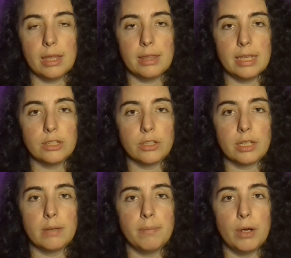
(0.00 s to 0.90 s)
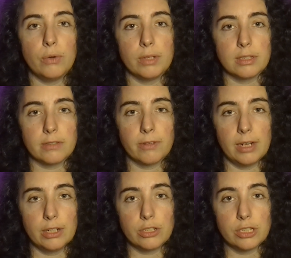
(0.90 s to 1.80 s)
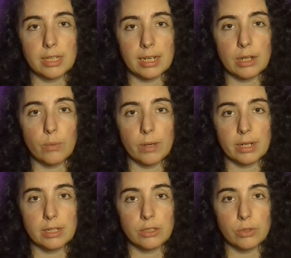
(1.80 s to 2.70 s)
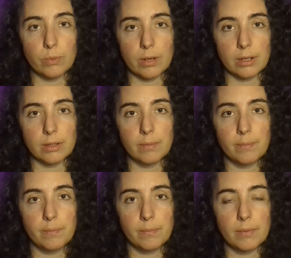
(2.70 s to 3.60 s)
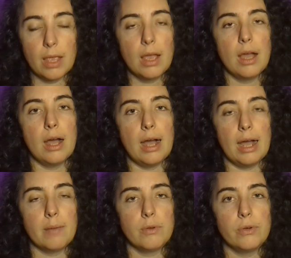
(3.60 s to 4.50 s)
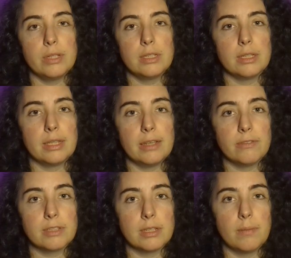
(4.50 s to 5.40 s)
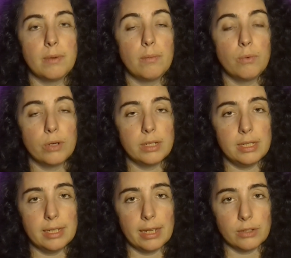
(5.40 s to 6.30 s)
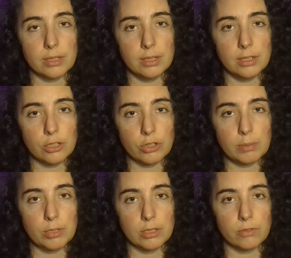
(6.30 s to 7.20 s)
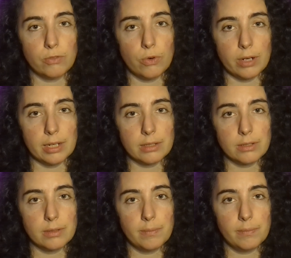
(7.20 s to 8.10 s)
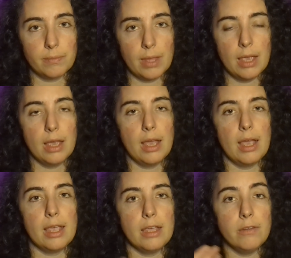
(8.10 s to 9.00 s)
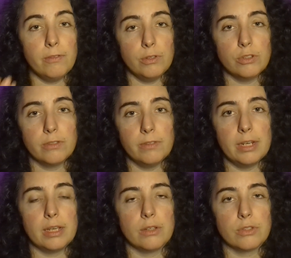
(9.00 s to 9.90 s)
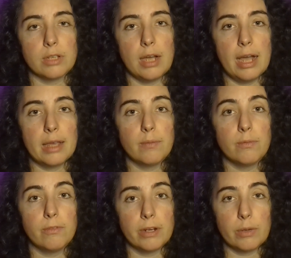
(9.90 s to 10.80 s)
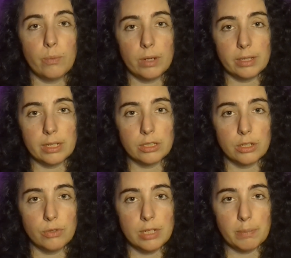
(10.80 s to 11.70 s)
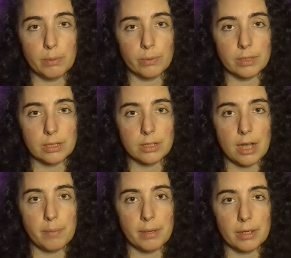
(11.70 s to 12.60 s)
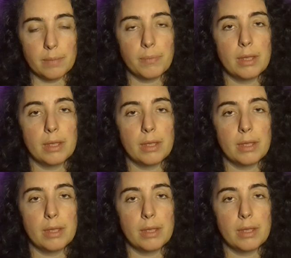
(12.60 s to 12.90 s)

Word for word: These are the components for understanding what it is you want. I'm going to leave some more details in the descriptions for us. In future videos, I am very willing to go deeper with this topic.